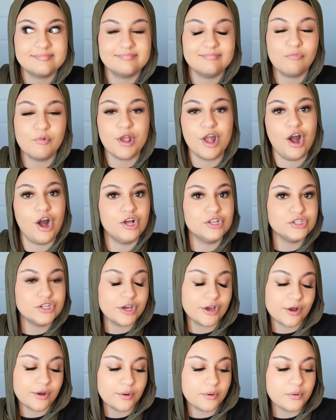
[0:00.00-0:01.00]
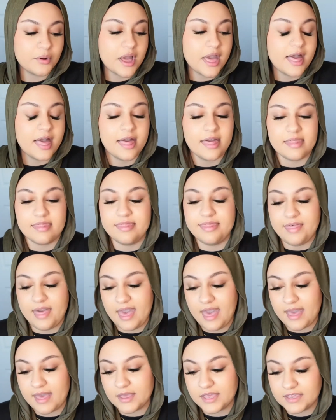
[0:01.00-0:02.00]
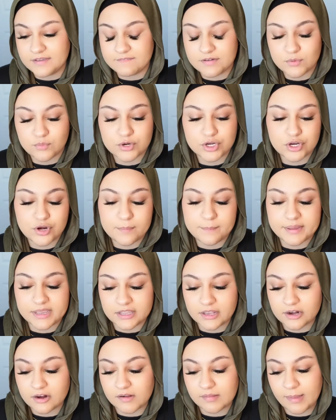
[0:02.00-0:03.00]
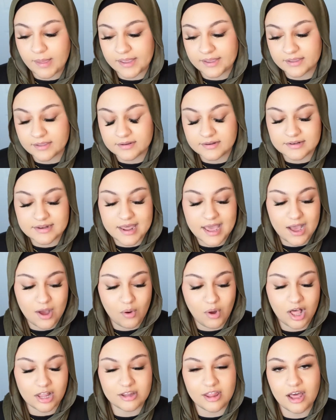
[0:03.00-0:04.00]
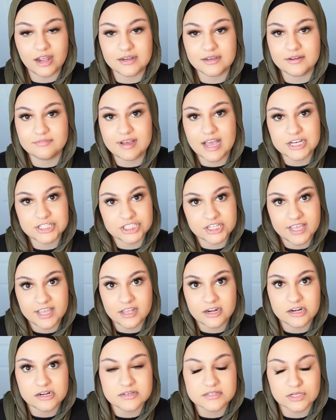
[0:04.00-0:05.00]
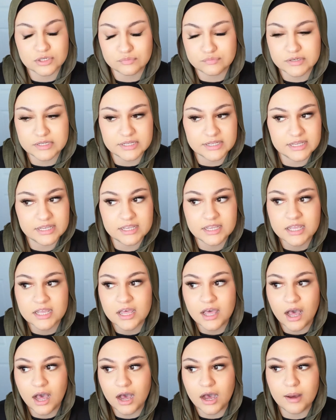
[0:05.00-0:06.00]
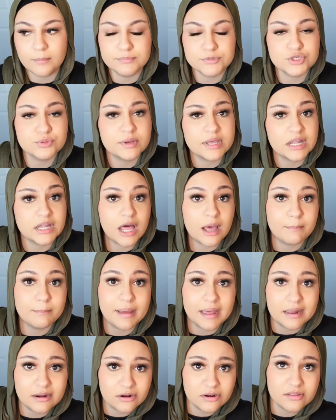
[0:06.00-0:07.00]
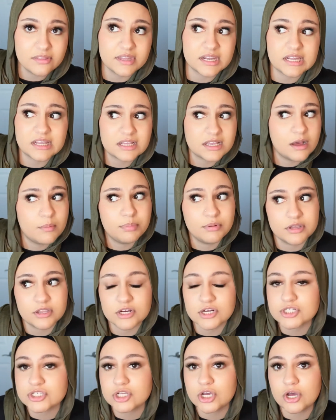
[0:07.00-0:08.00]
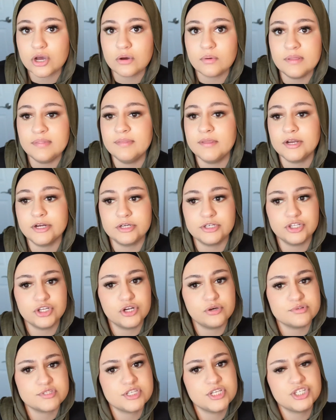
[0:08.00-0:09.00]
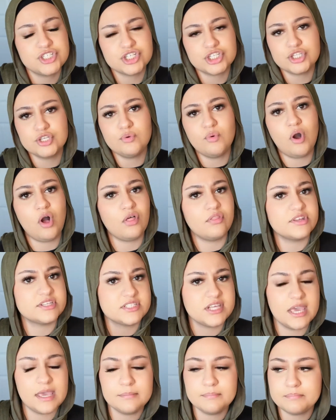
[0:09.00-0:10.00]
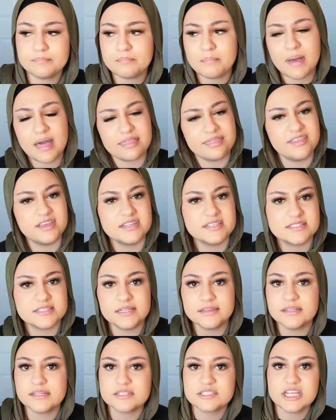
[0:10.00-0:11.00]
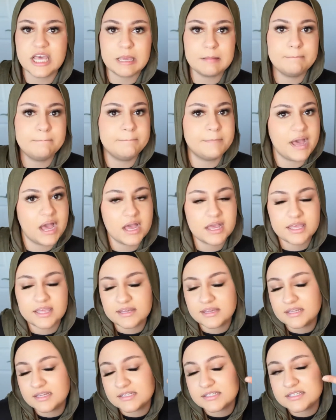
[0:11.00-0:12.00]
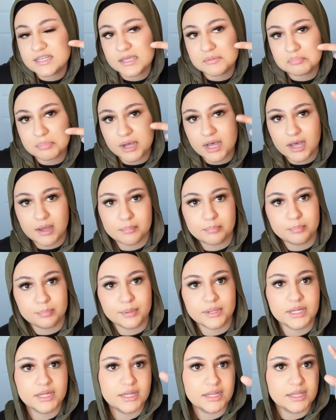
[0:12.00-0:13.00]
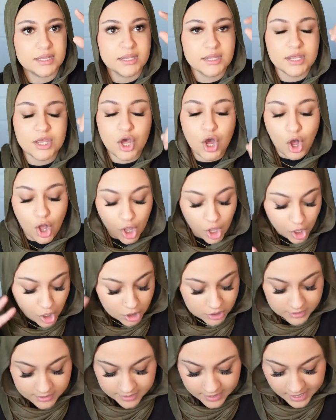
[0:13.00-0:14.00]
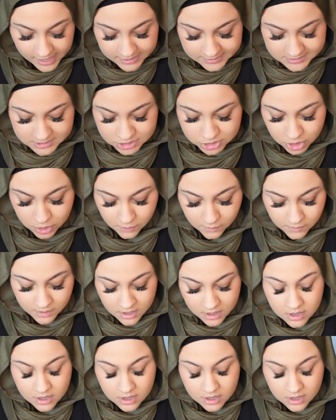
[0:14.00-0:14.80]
We all know that even when you're a beginner, like now a lot of educators are really doing a lot better than a couple years ago, and they're, you know, teaching you all the tape methods and the tape back and the tape up and all of that. So